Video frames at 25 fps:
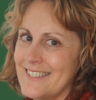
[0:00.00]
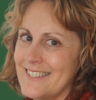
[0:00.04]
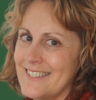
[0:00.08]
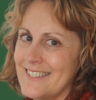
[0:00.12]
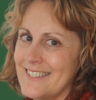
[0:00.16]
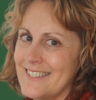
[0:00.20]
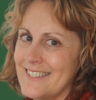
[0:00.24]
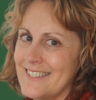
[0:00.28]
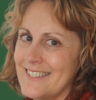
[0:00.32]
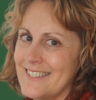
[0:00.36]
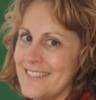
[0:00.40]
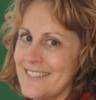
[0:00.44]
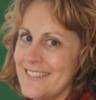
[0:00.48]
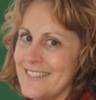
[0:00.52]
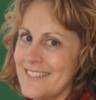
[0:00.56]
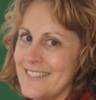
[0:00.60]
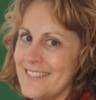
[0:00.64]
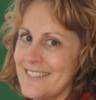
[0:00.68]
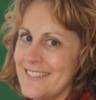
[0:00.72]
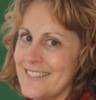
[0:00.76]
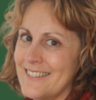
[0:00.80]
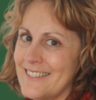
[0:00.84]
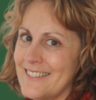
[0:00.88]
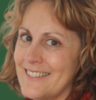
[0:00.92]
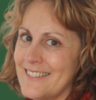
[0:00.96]

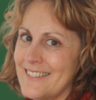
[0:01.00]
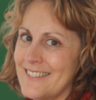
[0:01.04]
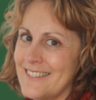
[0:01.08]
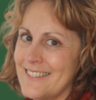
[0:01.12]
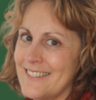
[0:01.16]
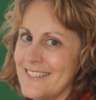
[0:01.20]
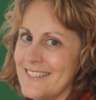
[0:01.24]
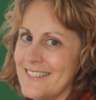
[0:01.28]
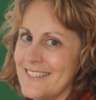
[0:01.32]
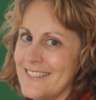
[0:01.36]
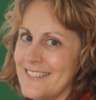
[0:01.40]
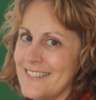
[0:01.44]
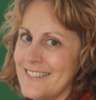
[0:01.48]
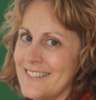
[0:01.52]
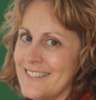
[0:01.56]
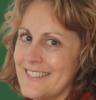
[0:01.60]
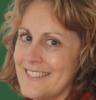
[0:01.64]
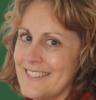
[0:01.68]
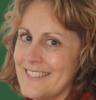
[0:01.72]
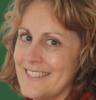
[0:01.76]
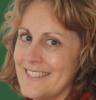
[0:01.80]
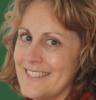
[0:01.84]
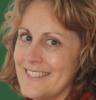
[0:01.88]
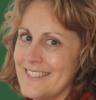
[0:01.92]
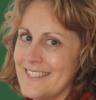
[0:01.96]

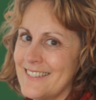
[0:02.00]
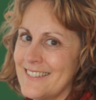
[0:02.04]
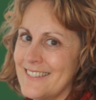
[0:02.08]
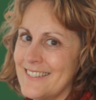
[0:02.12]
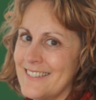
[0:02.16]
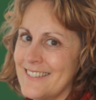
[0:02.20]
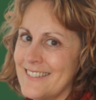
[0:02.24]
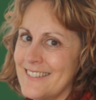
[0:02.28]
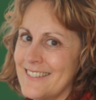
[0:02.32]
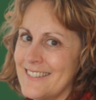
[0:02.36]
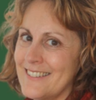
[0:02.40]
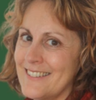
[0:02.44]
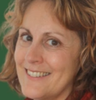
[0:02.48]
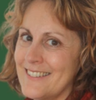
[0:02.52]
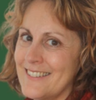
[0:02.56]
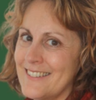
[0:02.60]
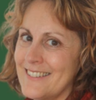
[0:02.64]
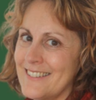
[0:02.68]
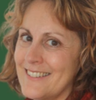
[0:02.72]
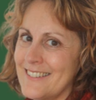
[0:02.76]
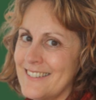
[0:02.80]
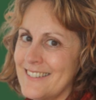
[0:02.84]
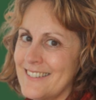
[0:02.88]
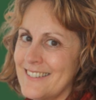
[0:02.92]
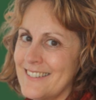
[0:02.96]

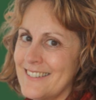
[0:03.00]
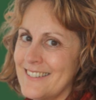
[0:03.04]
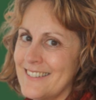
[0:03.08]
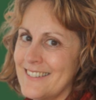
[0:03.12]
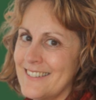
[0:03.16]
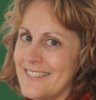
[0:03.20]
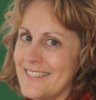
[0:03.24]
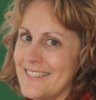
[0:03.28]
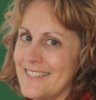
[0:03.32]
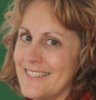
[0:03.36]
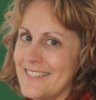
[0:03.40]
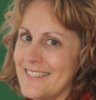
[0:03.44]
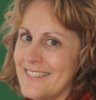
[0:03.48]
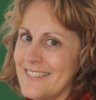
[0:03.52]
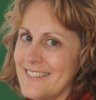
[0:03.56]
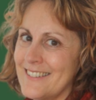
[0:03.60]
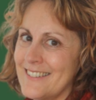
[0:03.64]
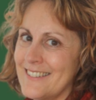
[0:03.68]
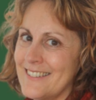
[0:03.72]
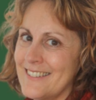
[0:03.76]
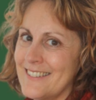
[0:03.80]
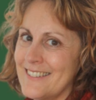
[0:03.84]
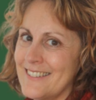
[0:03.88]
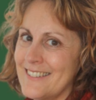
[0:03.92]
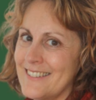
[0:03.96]

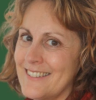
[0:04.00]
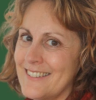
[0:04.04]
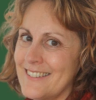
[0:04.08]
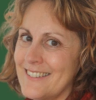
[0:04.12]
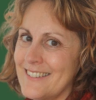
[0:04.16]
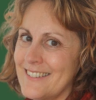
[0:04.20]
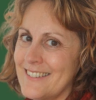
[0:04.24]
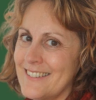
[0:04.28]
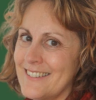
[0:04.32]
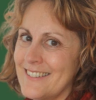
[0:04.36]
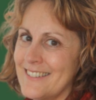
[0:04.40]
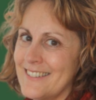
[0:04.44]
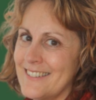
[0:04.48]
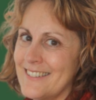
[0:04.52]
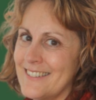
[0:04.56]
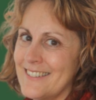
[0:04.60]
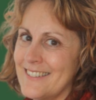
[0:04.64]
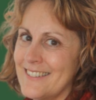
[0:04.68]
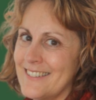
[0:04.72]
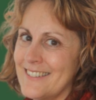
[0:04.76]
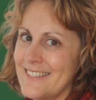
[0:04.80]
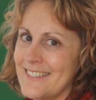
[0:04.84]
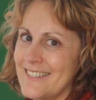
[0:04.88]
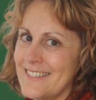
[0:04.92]
[no speech]